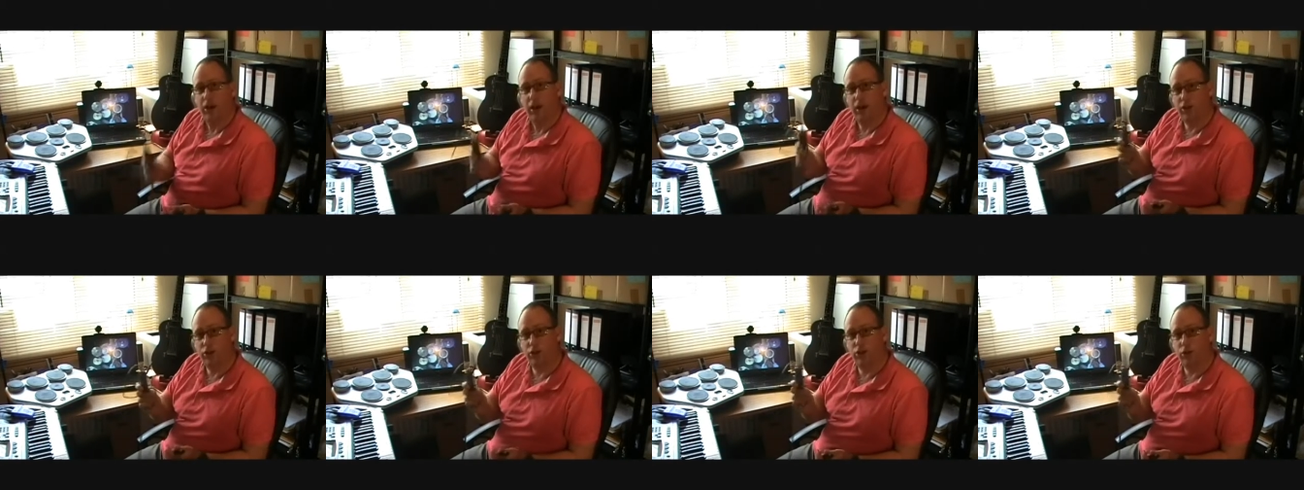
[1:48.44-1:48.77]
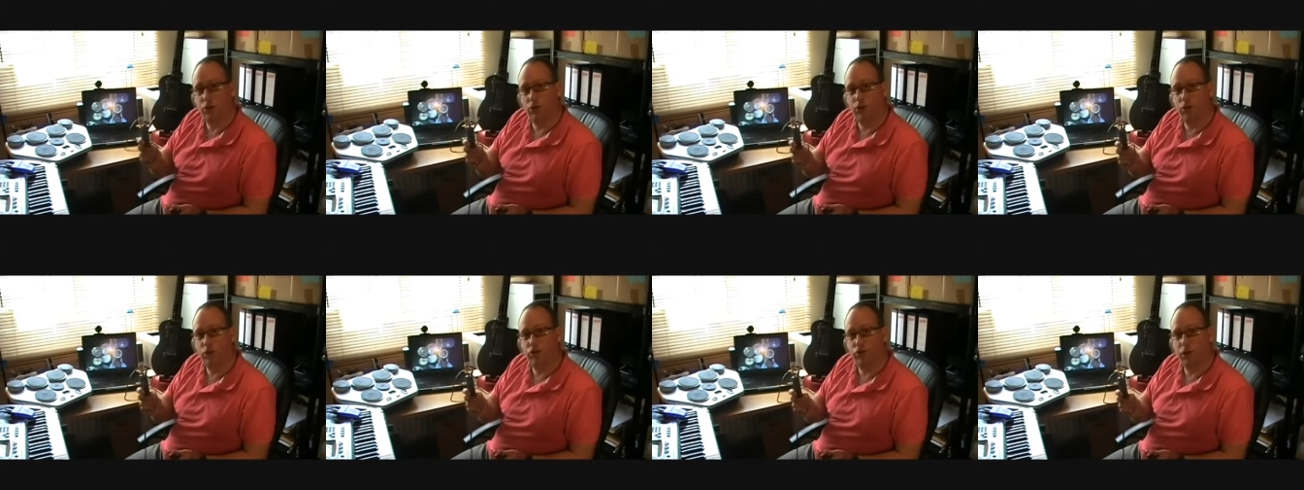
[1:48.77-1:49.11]

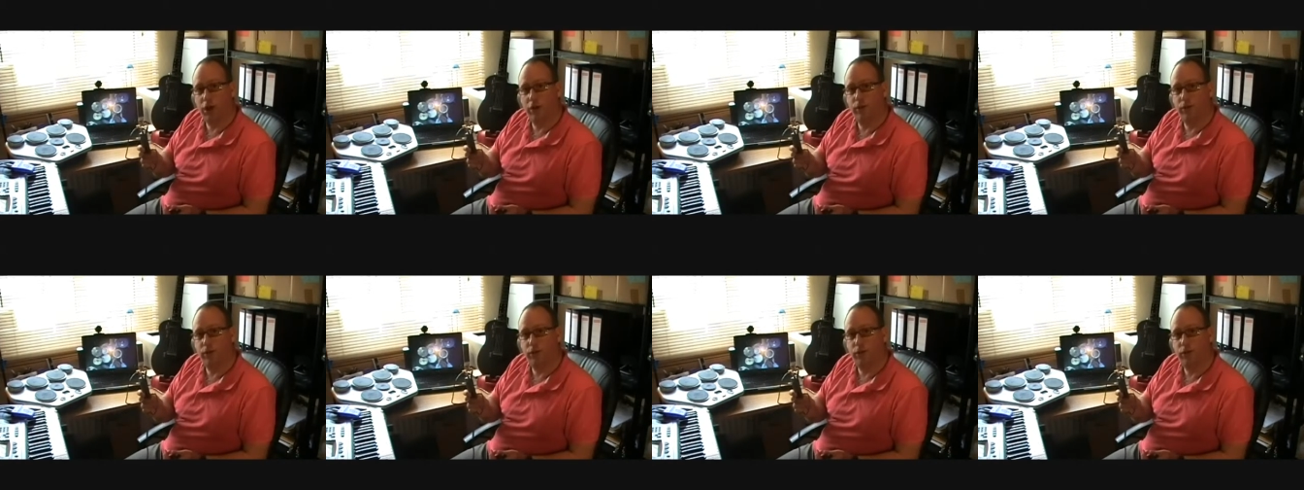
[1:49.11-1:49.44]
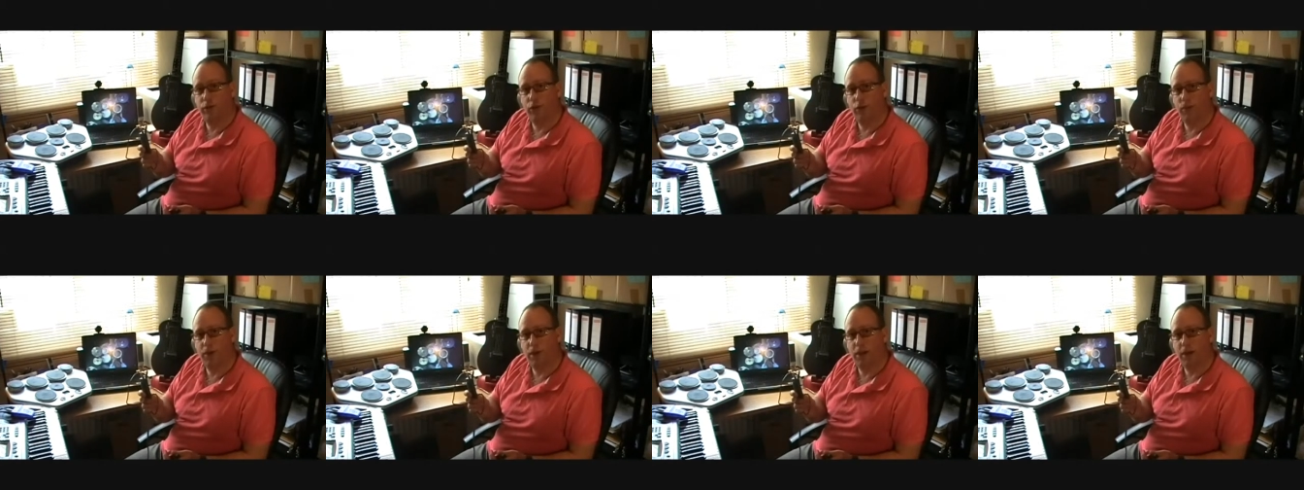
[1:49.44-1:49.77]
install your drivers
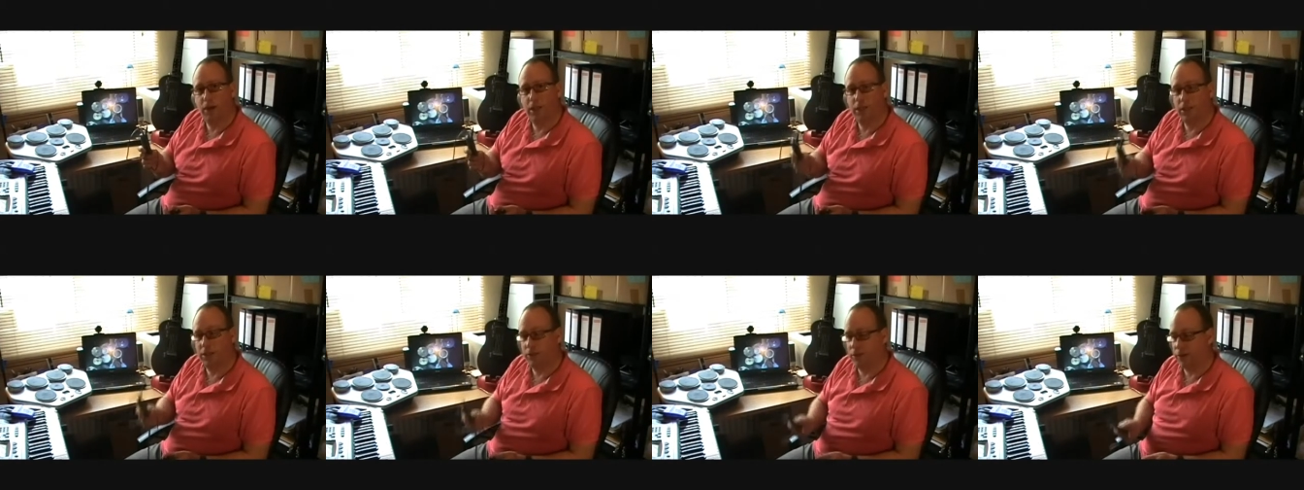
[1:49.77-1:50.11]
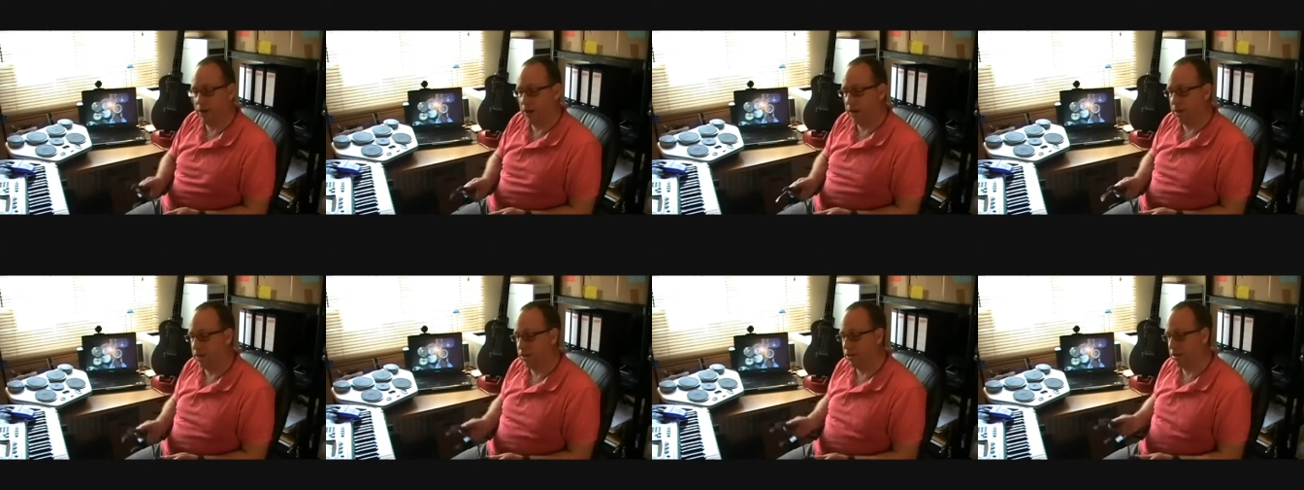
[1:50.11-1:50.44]
for your MIDI
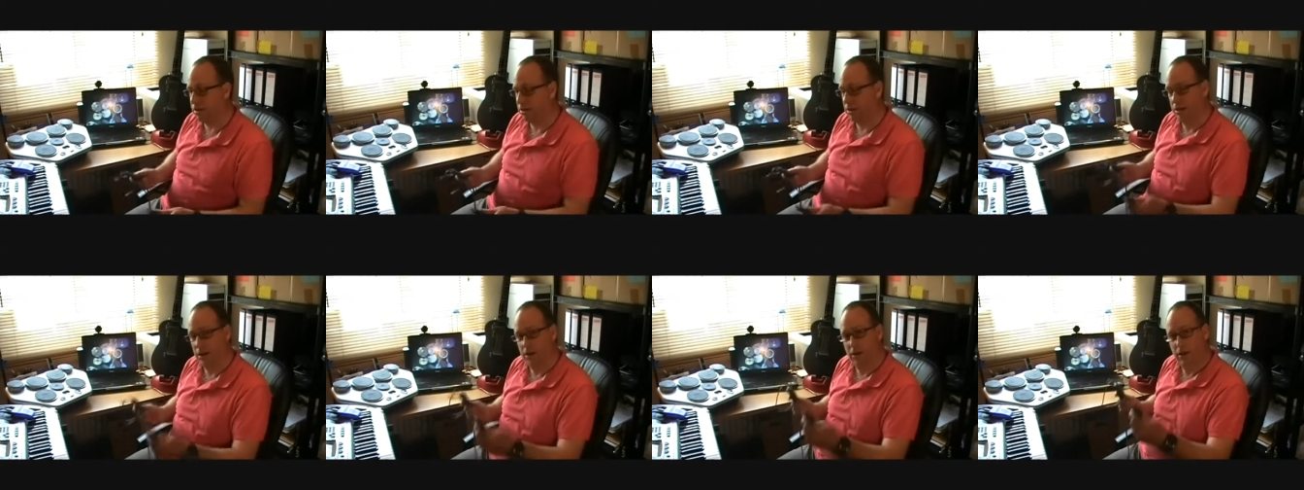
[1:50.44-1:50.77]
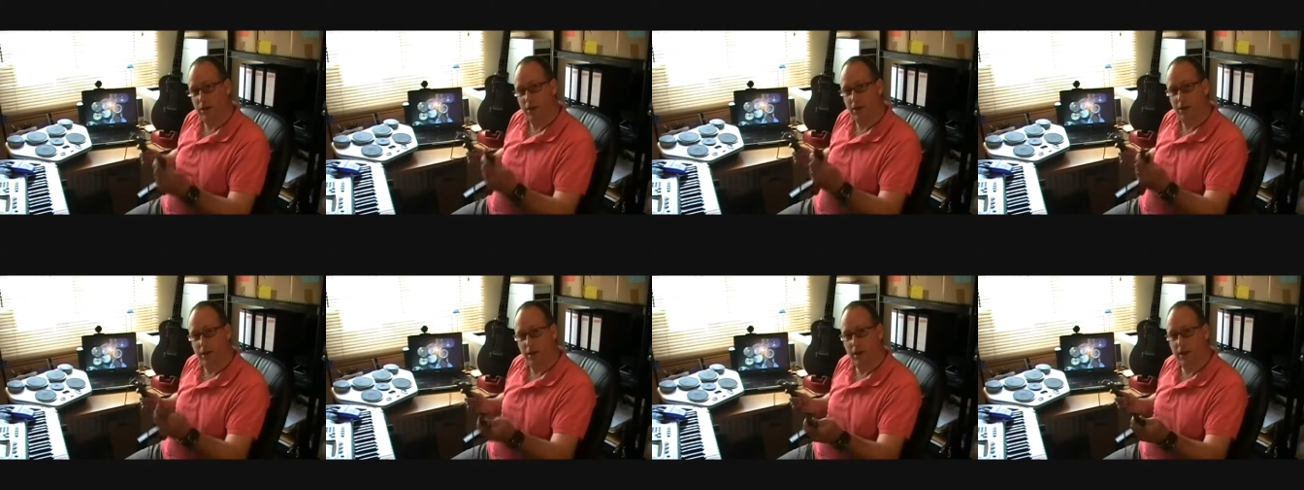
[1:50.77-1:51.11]
interface
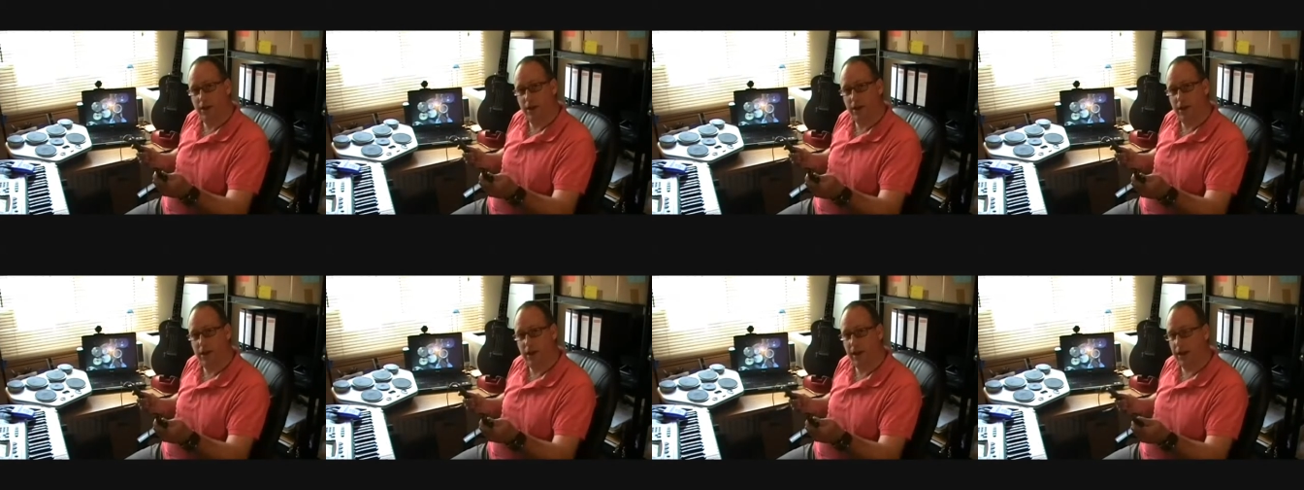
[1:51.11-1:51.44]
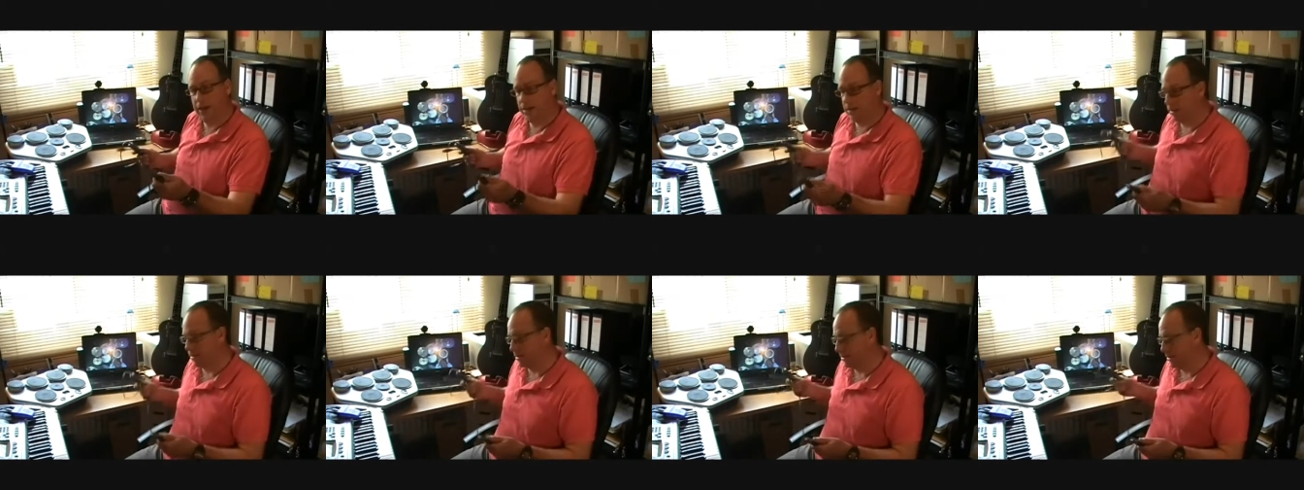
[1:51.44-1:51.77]
and
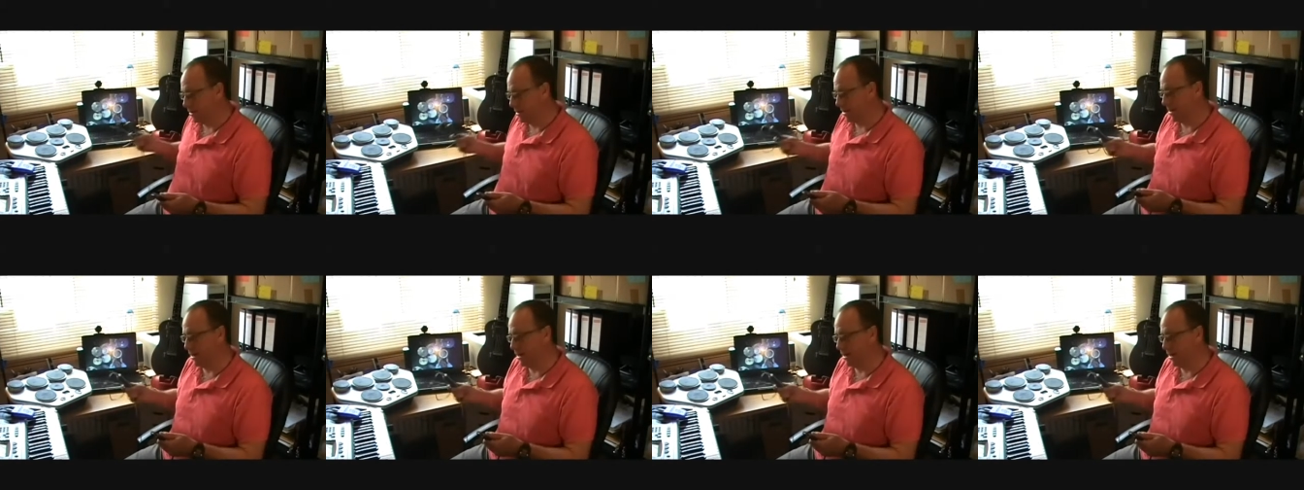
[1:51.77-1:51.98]
connect,